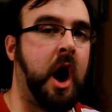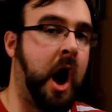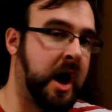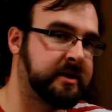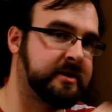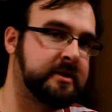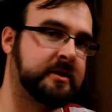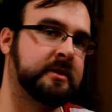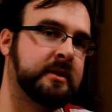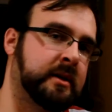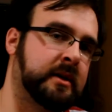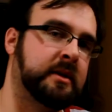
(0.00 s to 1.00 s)

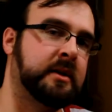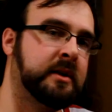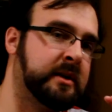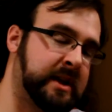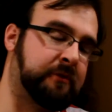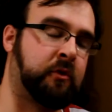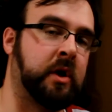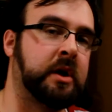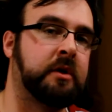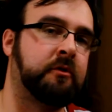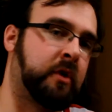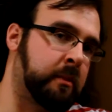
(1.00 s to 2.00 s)
us
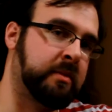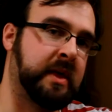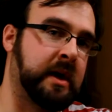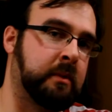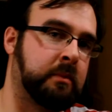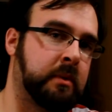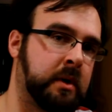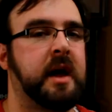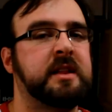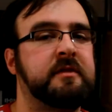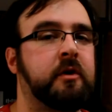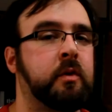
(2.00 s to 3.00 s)
different from them,
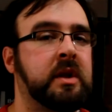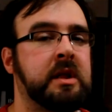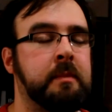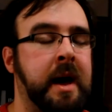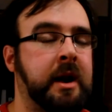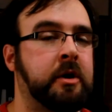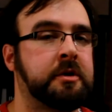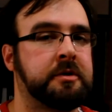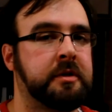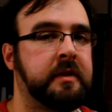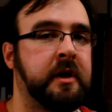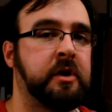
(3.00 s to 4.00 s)
as if it really
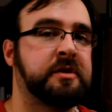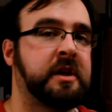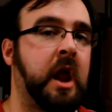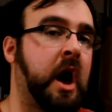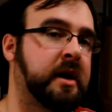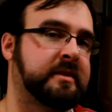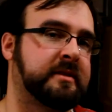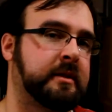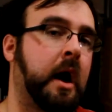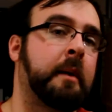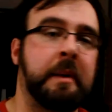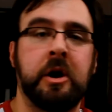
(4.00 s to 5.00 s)
matters that there is an
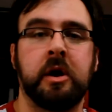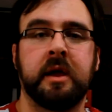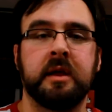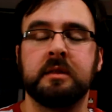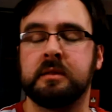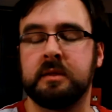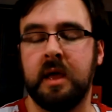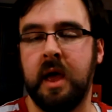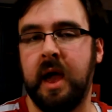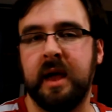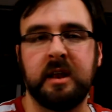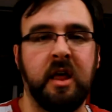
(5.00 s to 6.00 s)
us, Americans,
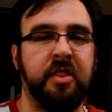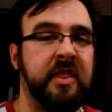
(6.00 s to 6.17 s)
and a